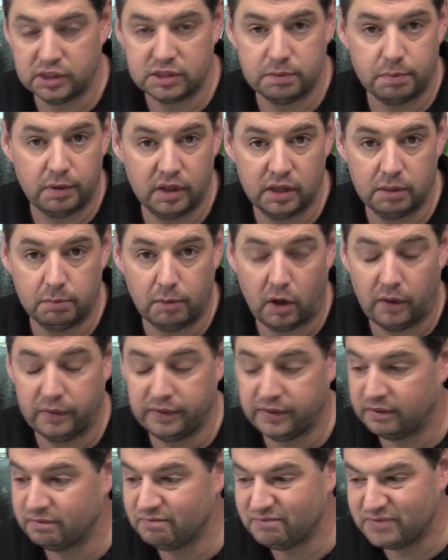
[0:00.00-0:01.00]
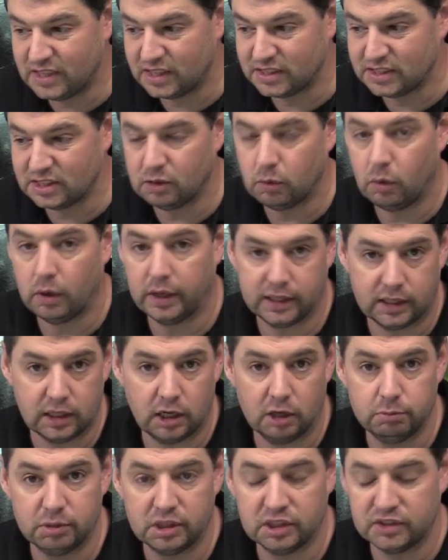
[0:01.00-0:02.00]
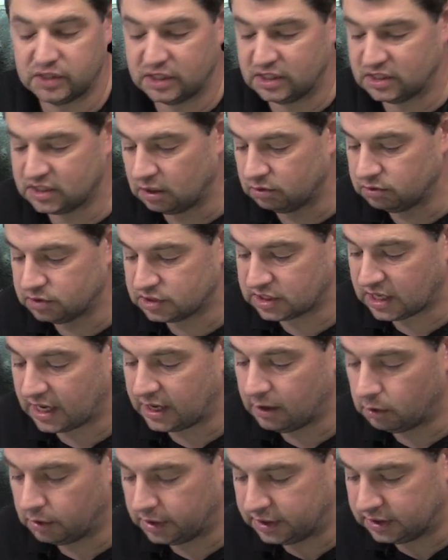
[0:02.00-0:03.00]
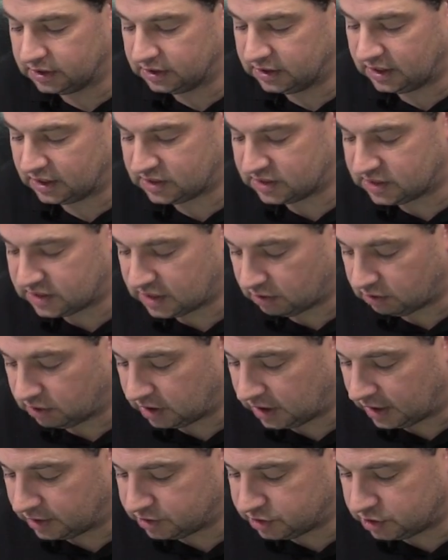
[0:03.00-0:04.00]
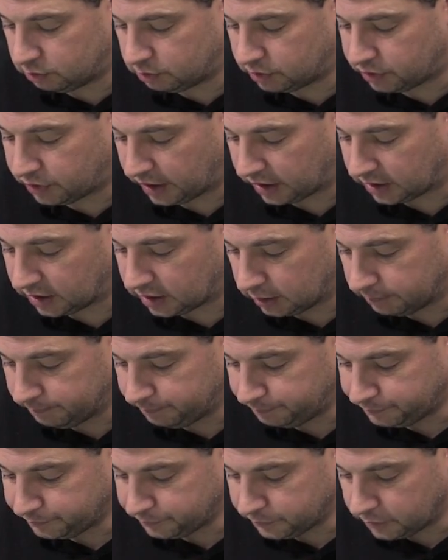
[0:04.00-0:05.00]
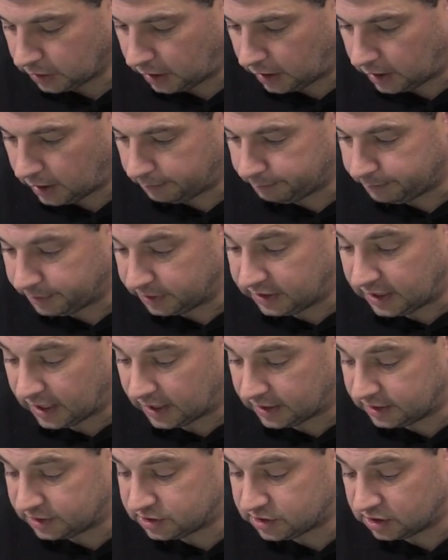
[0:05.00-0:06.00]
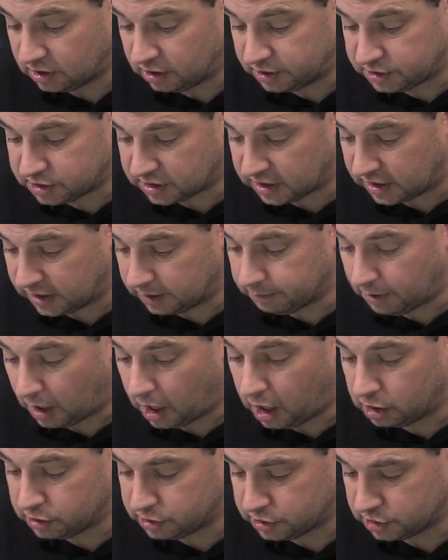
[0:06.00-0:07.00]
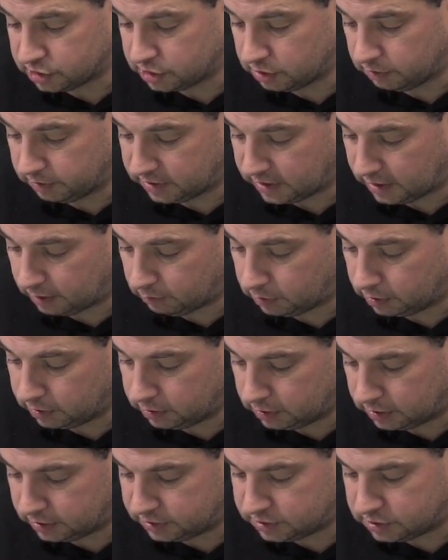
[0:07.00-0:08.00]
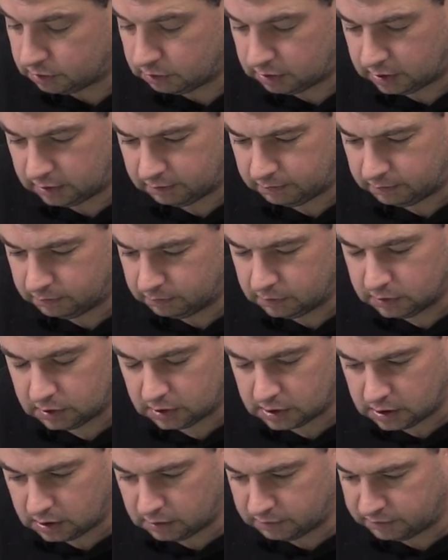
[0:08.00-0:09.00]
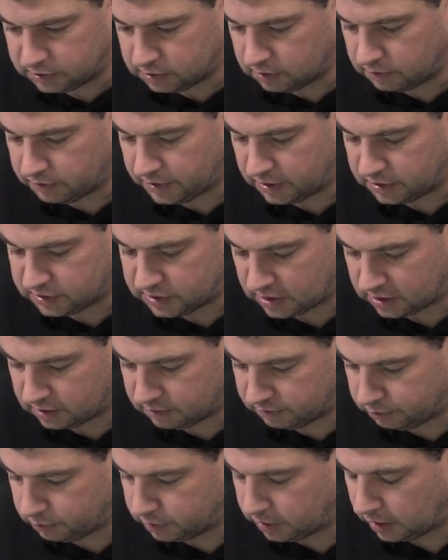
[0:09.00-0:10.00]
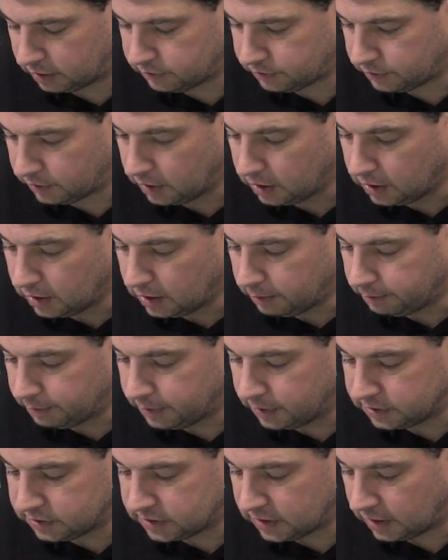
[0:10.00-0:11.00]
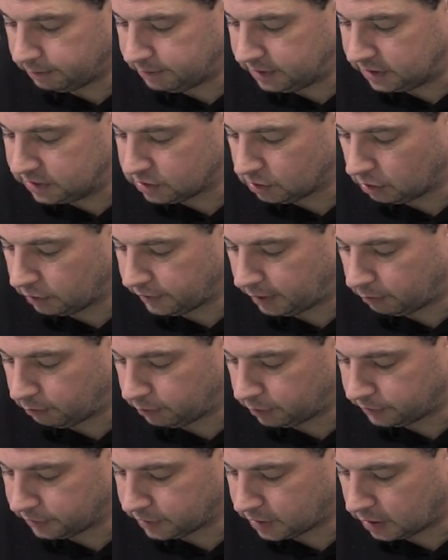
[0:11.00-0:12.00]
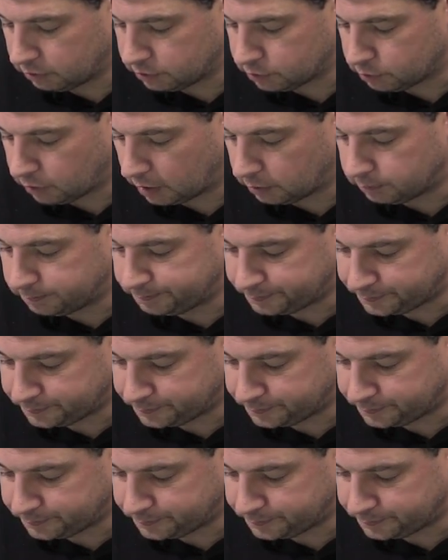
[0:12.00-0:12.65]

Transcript: to put them on doesn't quite go because things don't scale necessarily as you would think um, but yeah it's a nice scheme Hans is doing that one he's doing it in I don't know if he's doing 32nd or 48th but um, he's got that one on the go as well